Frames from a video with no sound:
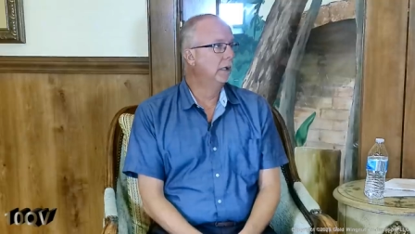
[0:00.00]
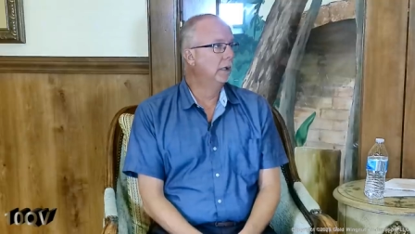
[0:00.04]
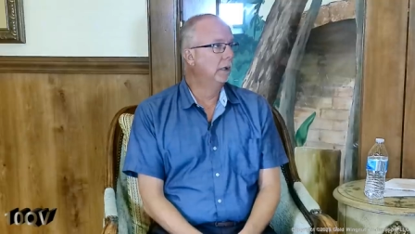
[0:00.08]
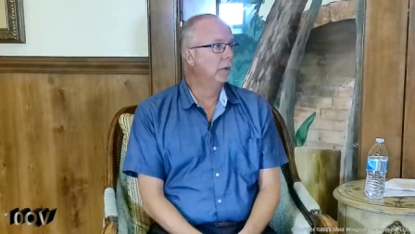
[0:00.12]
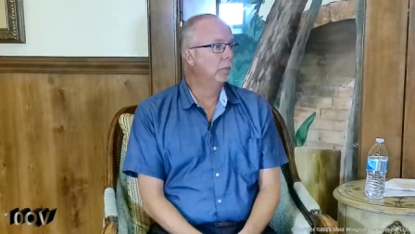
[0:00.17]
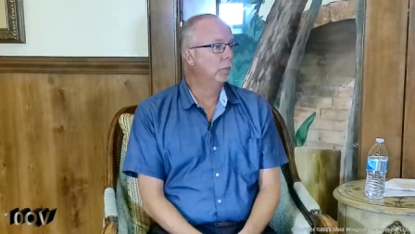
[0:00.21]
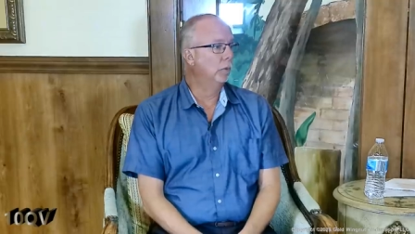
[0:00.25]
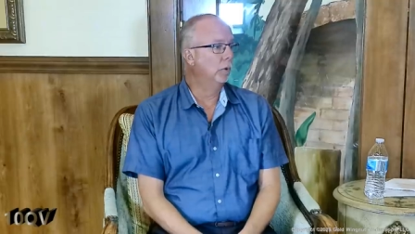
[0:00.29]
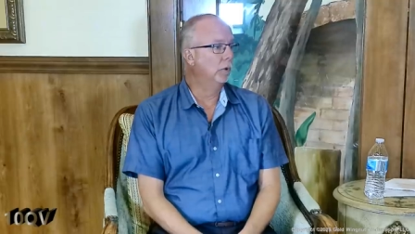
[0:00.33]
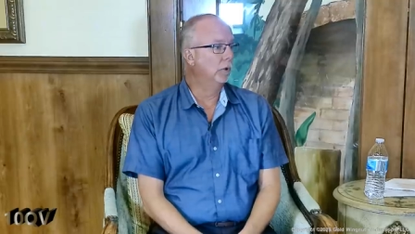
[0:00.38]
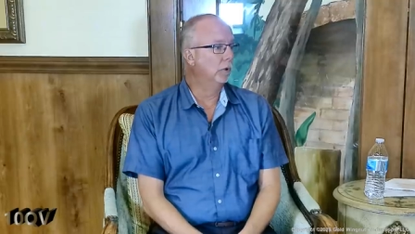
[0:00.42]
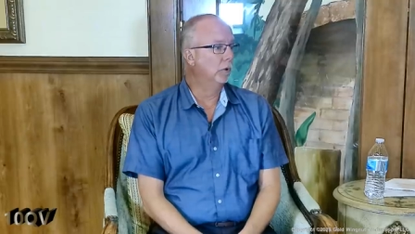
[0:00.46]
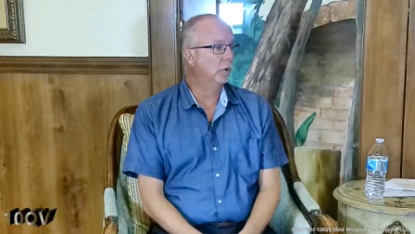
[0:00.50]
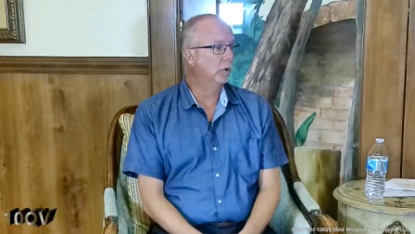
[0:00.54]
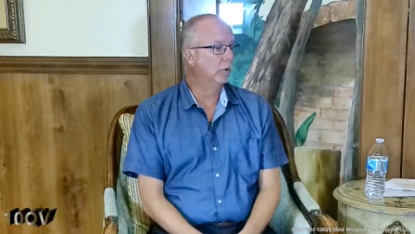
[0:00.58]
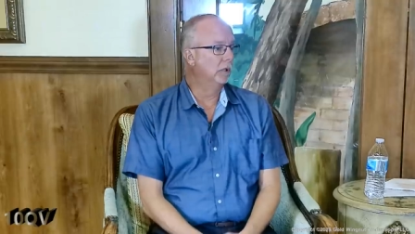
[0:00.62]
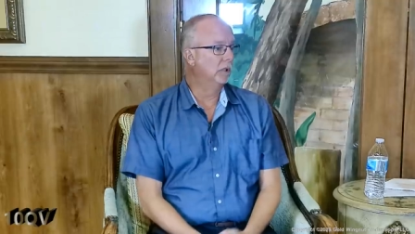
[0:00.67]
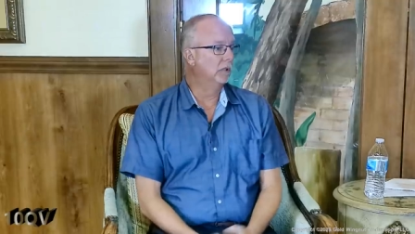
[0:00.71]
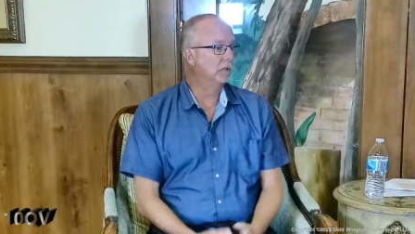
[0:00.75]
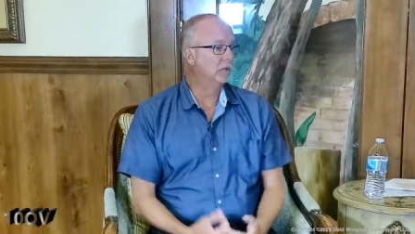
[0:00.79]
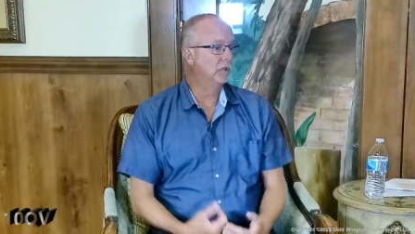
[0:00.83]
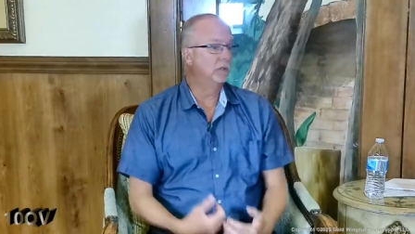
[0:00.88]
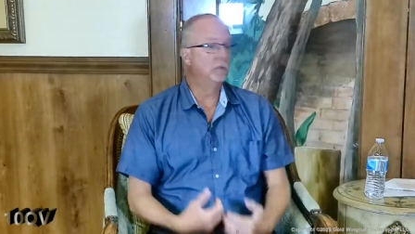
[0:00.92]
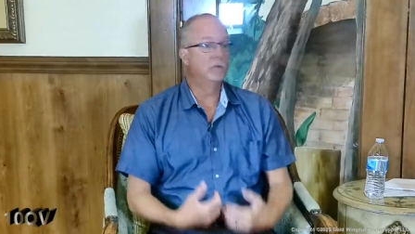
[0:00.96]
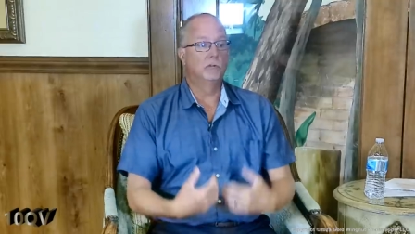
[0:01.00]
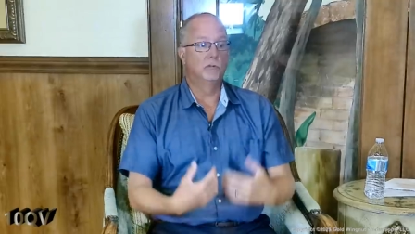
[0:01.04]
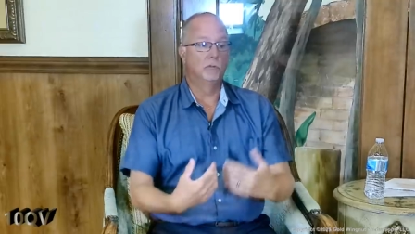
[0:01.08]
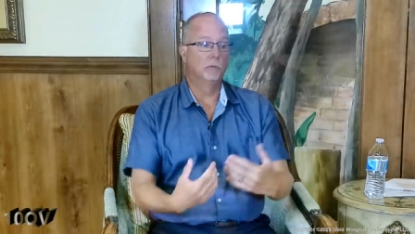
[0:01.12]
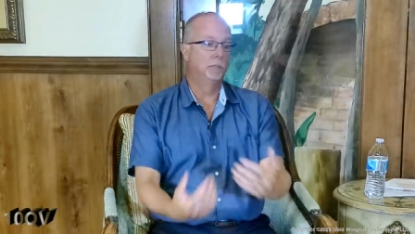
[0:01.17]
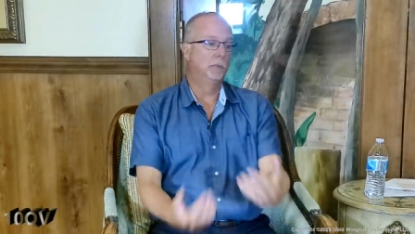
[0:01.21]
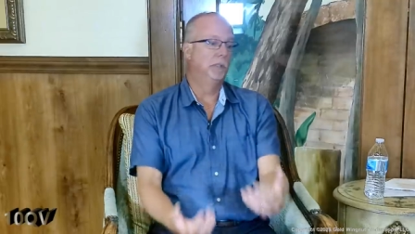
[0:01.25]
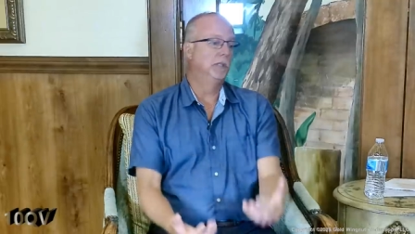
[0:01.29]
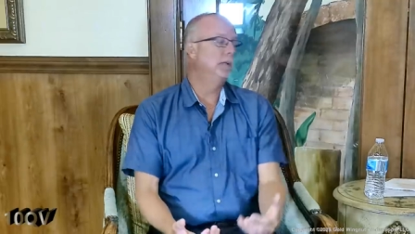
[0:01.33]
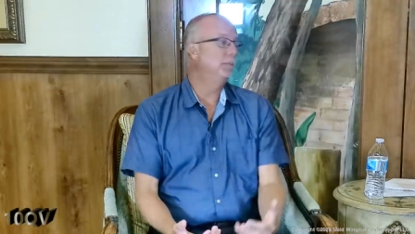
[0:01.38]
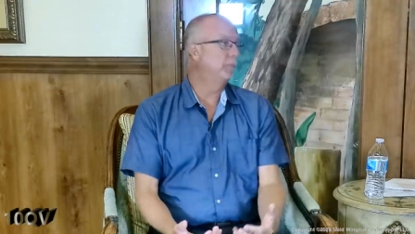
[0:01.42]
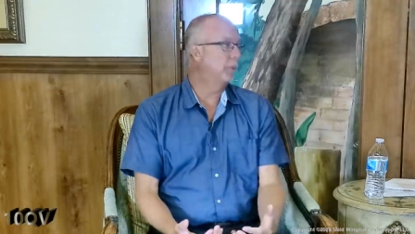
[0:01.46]
will continue to
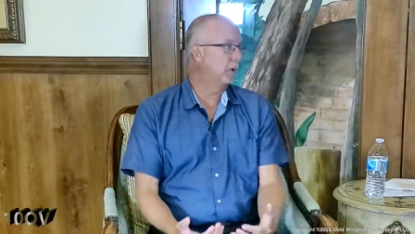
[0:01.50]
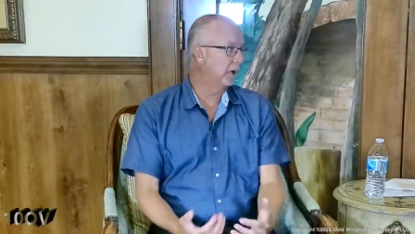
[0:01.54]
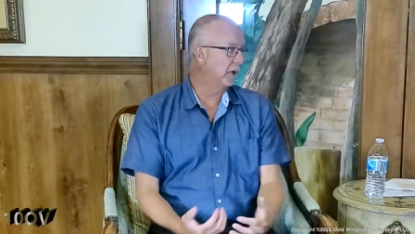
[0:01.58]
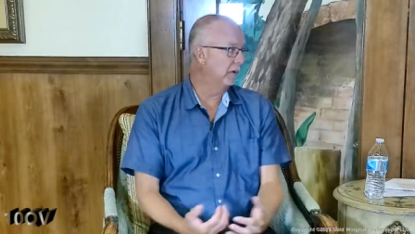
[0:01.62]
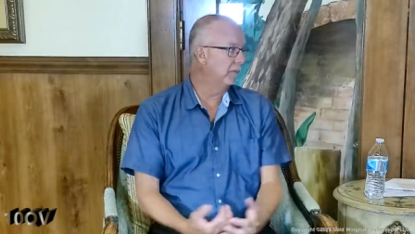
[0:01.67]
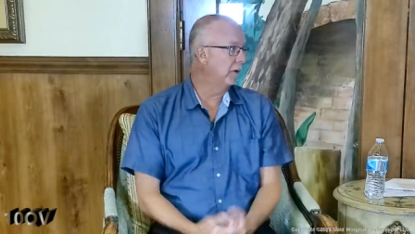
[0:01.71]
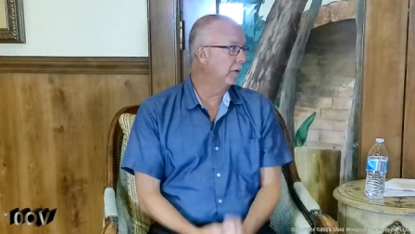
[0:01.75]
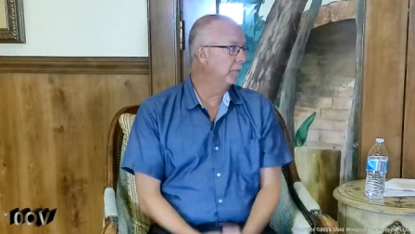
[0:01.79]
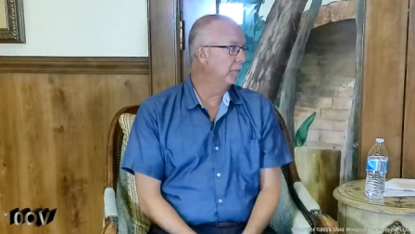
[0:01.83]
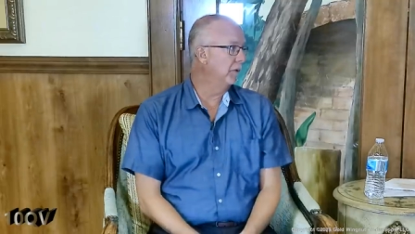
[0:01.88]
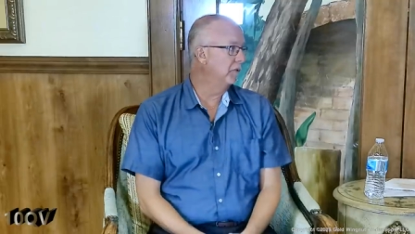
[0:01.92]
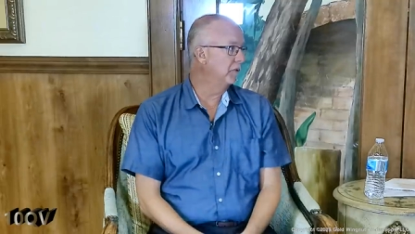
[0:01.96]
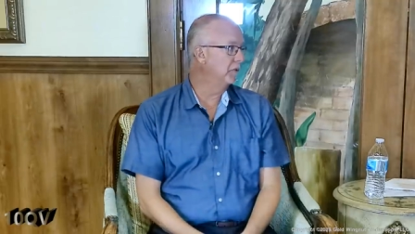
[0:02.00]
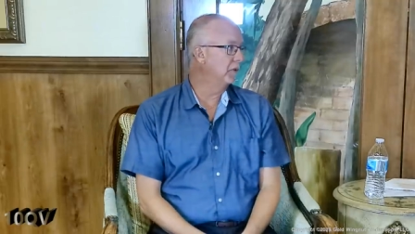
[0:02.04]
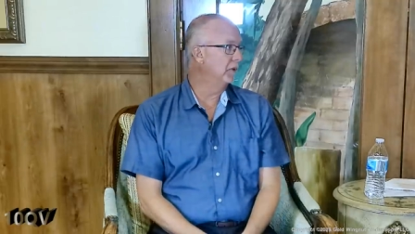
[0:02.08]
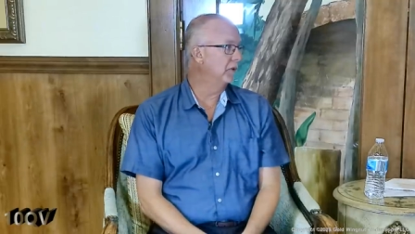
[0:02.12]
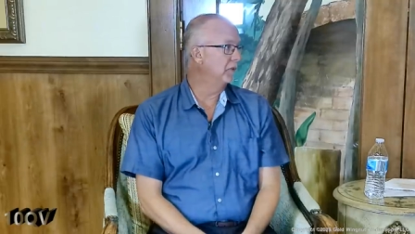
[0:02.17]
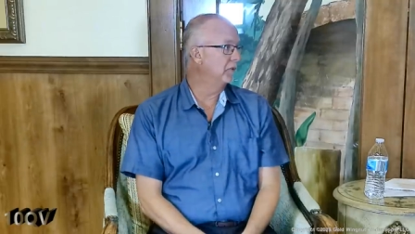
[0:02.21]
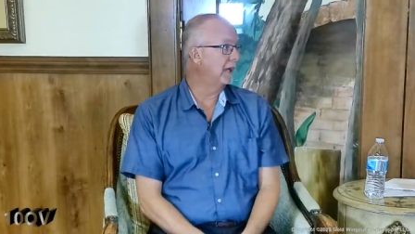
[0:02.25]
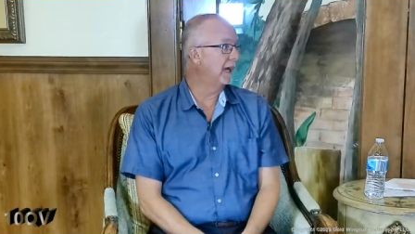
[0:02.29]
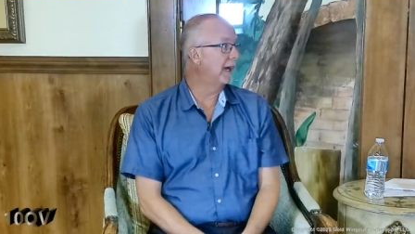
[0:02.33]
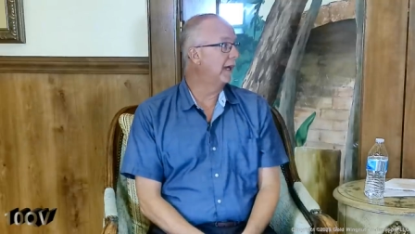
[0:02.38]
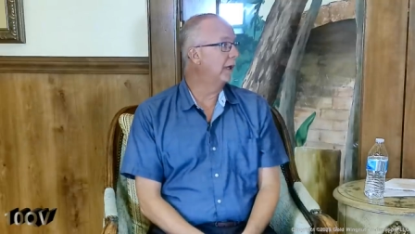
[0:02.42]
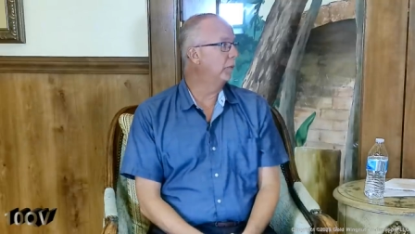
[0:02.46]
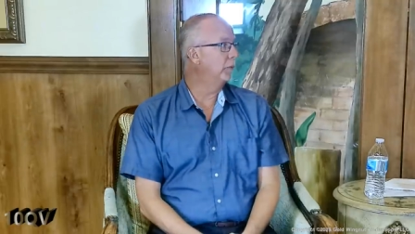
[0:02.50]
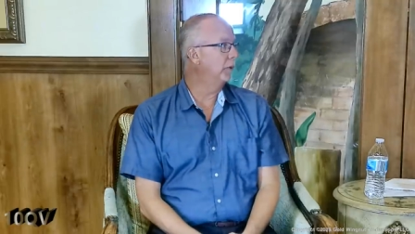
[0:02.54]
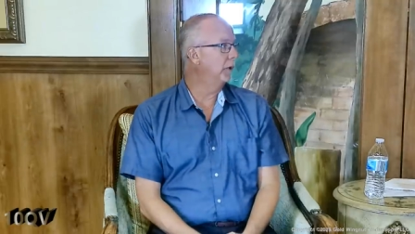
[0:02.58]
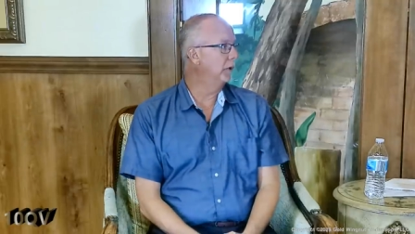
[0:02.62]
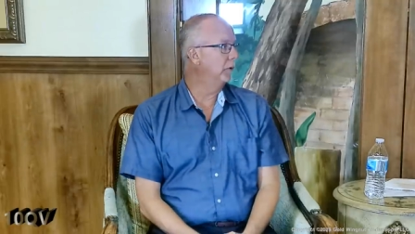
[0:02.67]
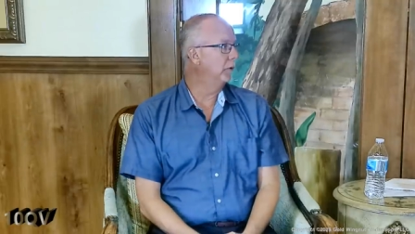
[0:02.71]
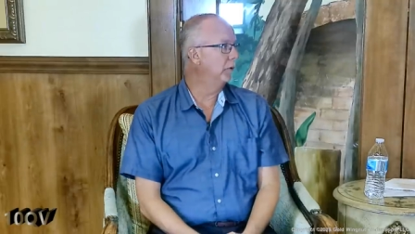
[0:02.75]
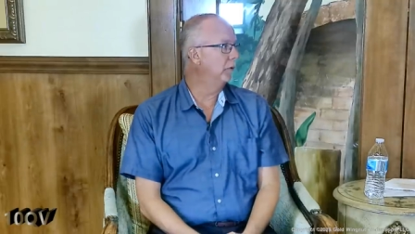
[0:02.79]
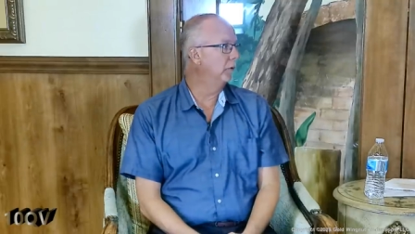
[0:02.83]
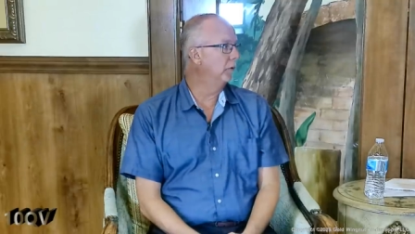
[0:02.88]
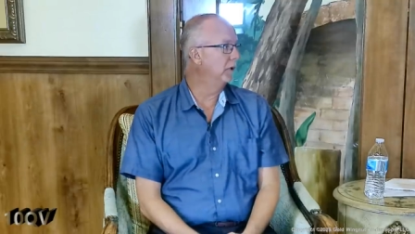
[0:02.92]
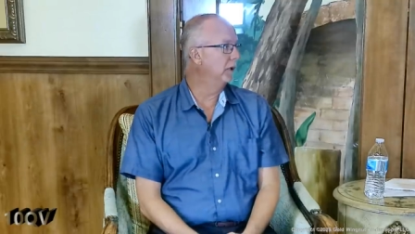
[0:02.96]
be part of our mission, is how do we
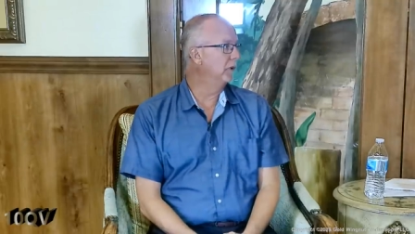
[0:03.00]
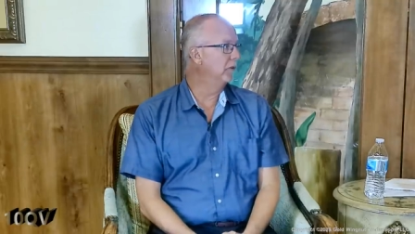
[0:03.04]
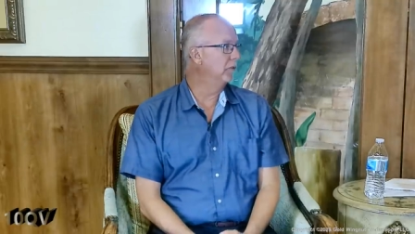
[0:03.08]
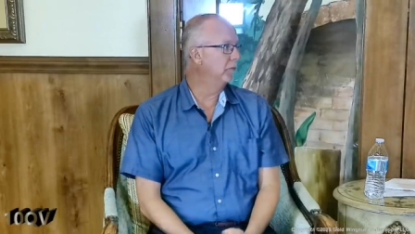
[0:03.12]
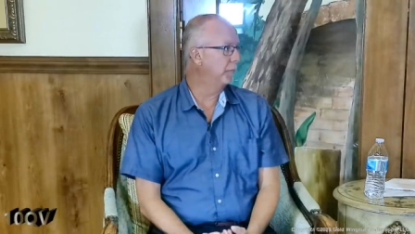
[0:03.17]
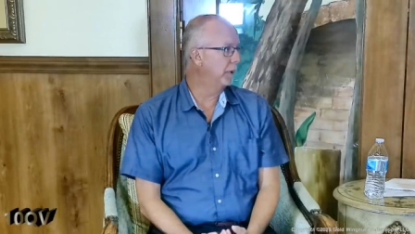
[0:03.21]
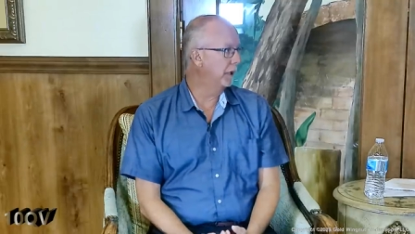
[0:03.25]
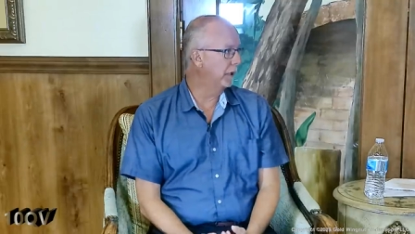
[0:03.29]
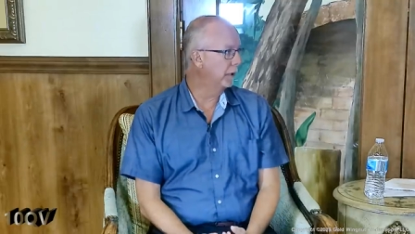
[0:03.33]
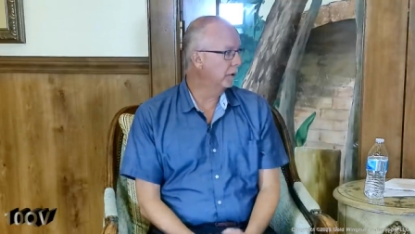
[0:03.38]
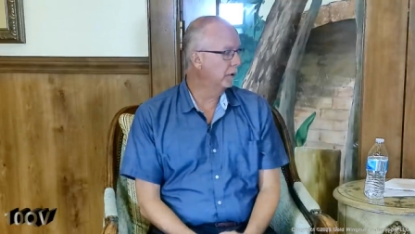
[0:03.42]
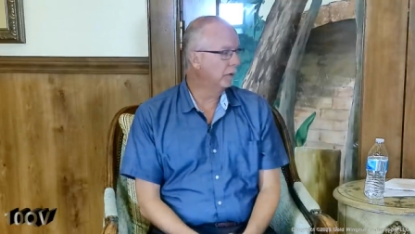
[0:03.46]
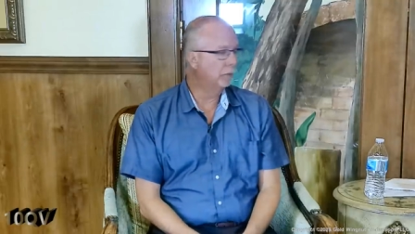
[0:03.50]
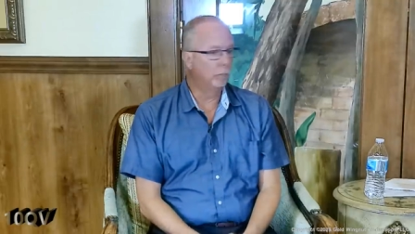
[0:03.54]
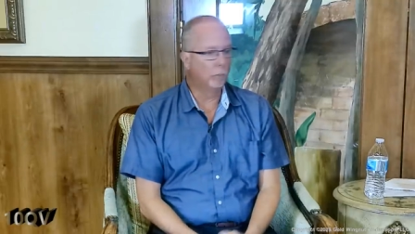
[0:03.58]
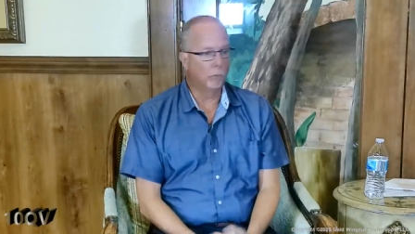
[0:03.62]
do things better,